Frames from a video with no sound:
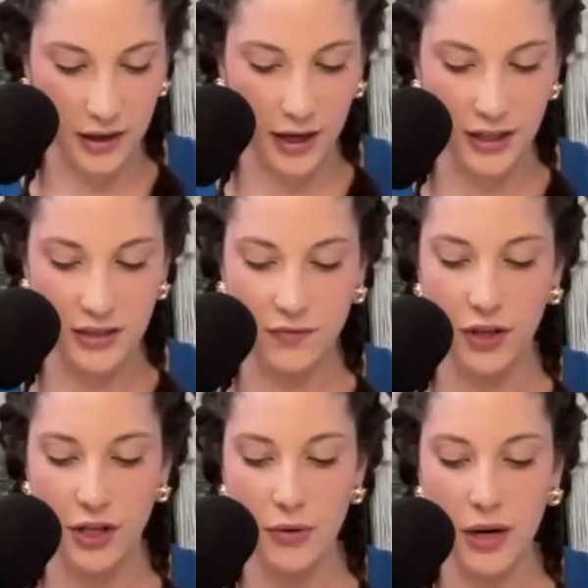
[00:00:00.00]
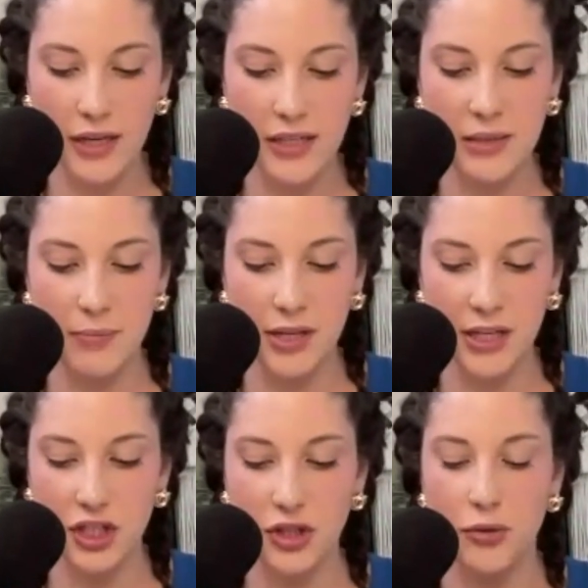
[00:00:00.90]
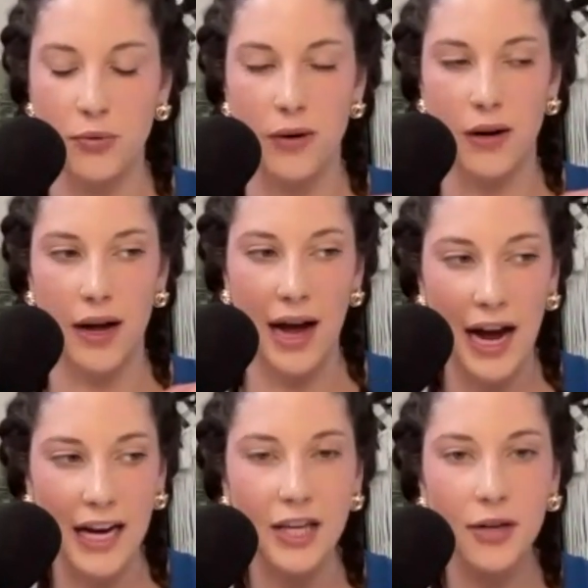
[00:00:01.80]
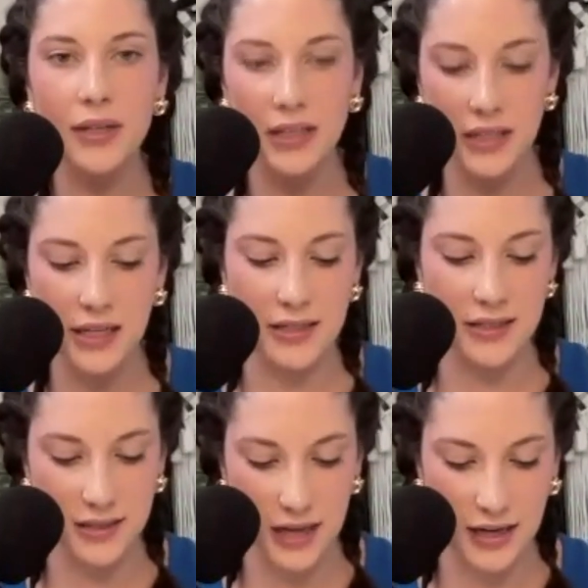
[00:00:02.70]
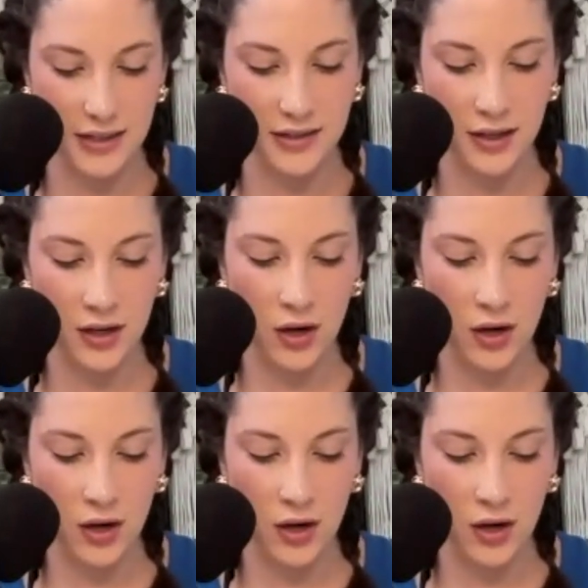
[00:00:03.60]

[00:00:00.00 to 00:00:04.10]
is for you guys to begin to accurately assess